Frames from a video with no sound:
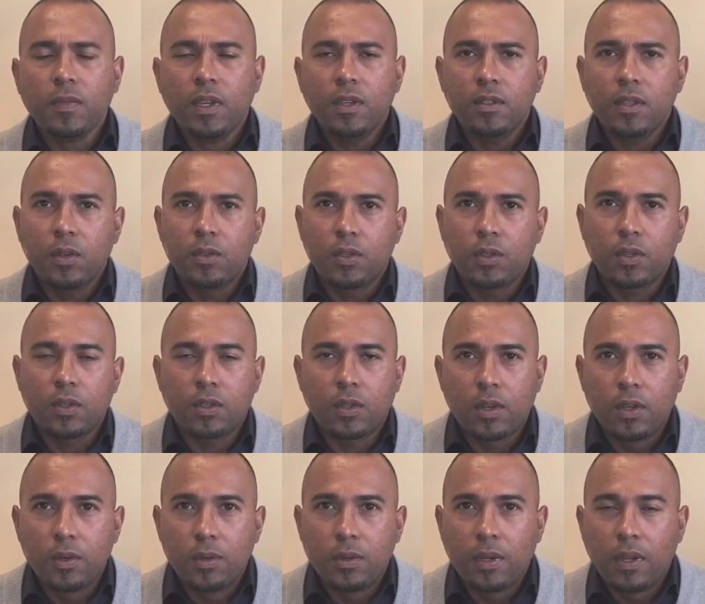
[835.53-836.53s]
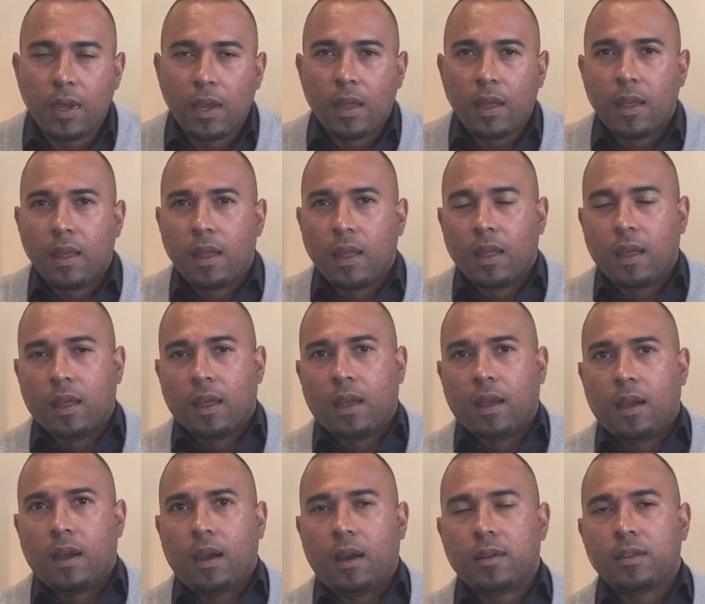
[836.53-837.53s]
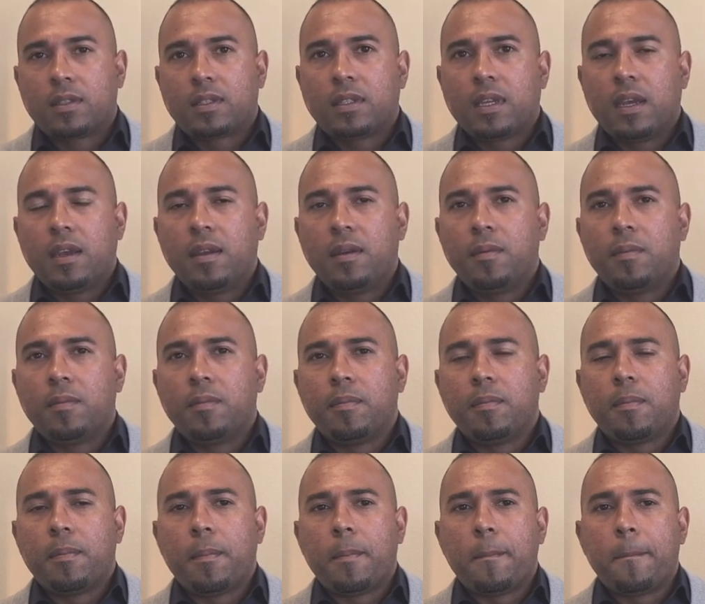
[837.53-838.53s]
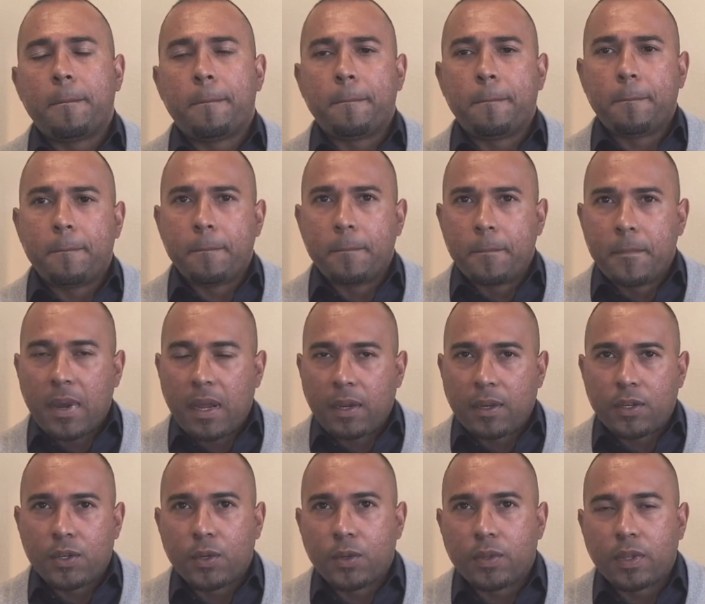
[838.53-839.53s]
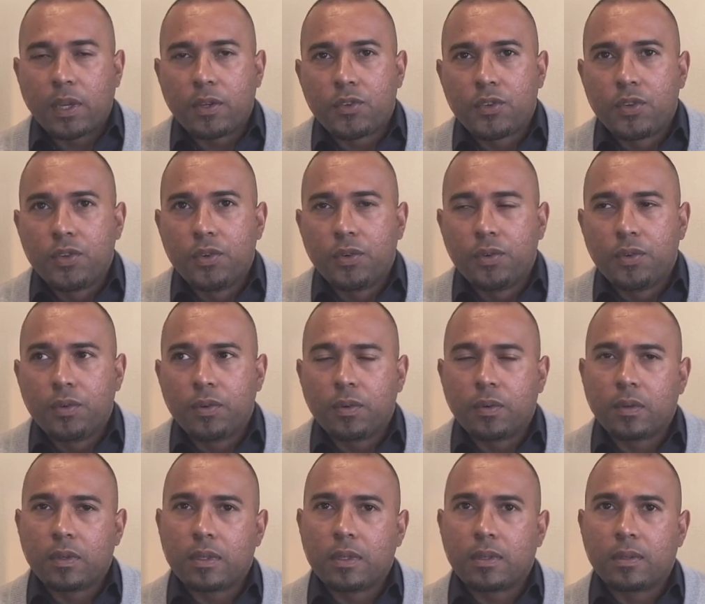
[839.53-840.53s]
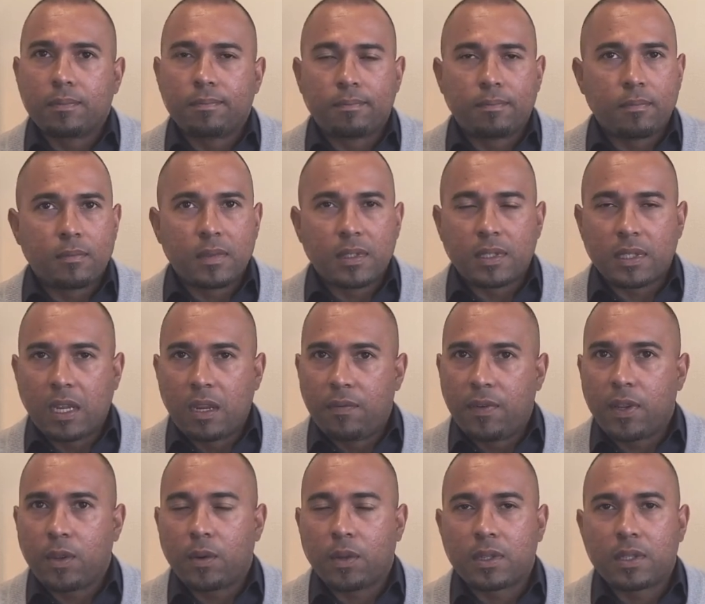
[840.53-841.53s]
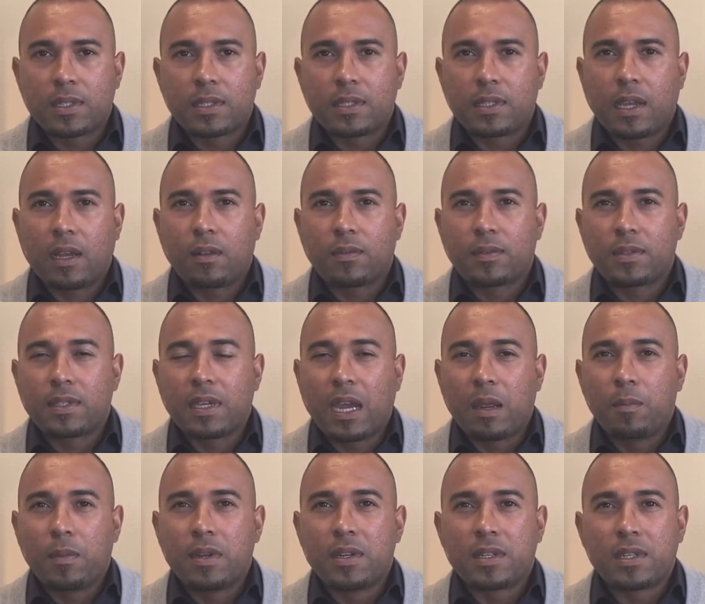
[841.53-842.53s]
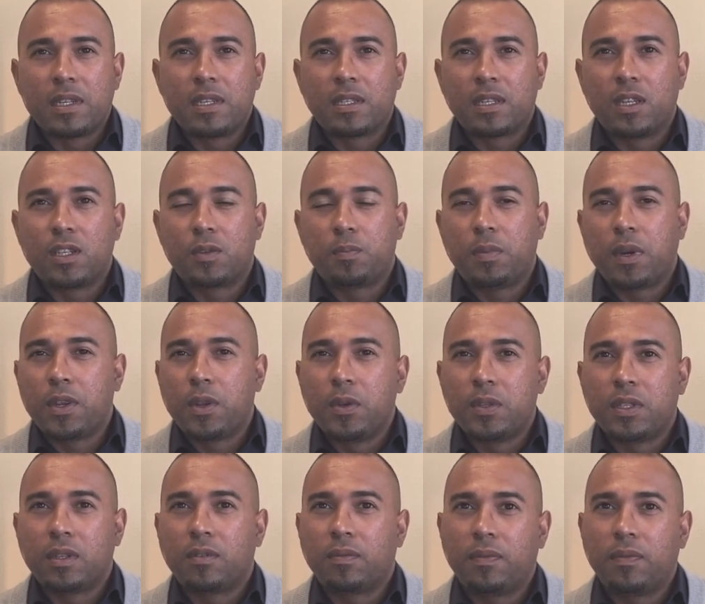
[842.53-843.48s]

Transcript: So to conclude, I would say make sure that you saving yourself time and research by using